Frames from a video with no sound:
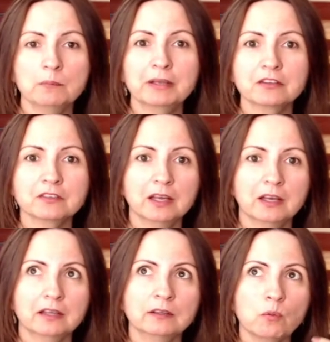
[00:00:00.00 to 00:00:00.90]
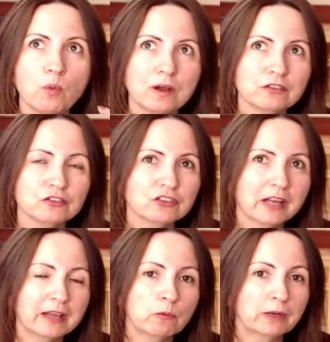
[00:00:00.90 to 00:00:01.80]
Because the ones
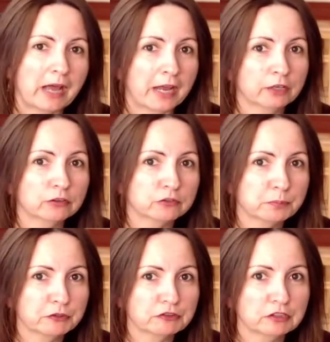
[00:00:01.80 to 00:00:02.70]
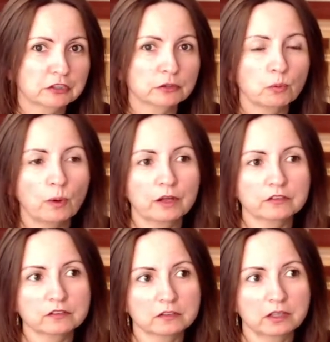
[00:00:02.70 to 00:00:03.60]
usually, what I noticed personal, the
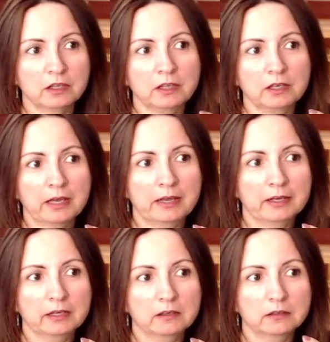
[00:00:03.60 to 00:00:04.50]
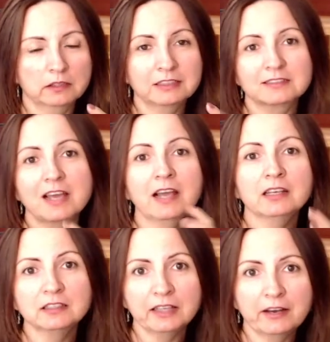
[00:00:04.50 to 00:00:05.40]
ones in like uh, in the
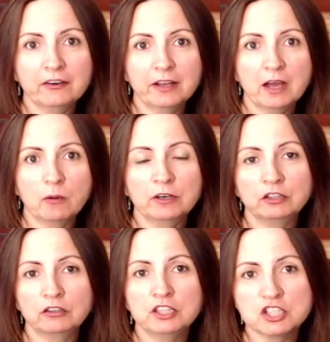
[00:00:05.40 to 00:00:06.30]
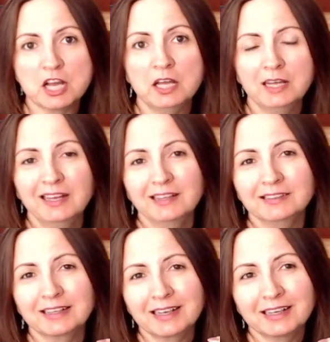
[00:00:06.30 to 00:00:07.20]
Thailand area or Indonesia,
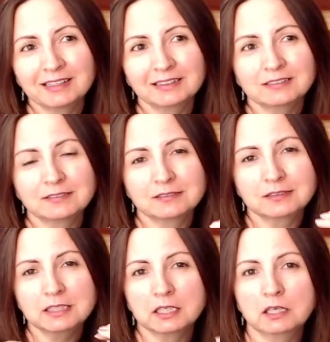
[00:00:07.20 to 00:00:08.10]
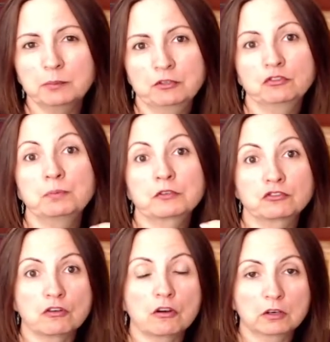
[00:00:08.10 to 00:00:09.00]
they kind of they stink a little bit super
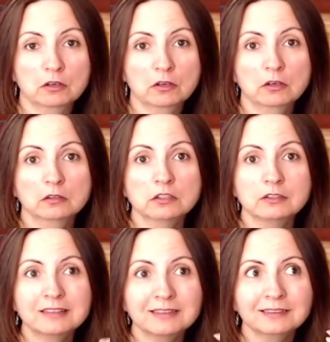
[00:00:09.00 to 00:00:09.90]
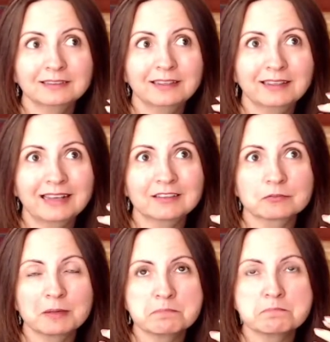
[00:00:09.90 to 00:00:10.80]
strong. They think they kind of
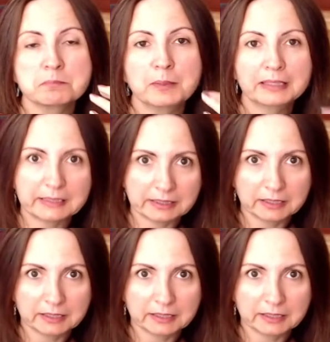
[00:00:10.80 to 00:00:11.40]
smell muddy.